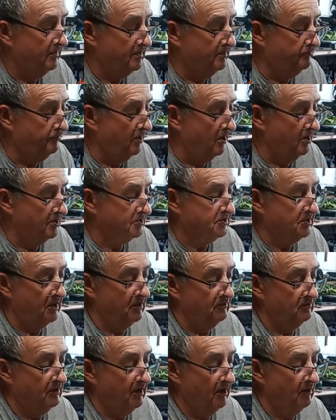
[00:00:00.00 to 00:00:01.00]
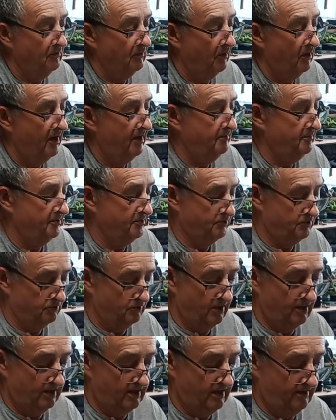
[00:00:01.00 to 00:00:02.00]
but the brass loco, I am
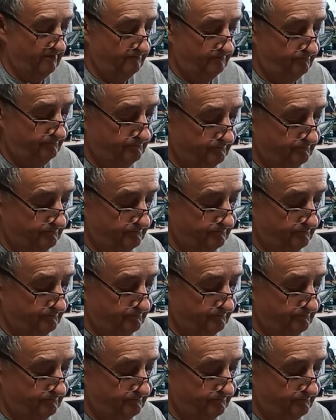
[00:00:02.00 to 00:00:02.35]
enjoying it.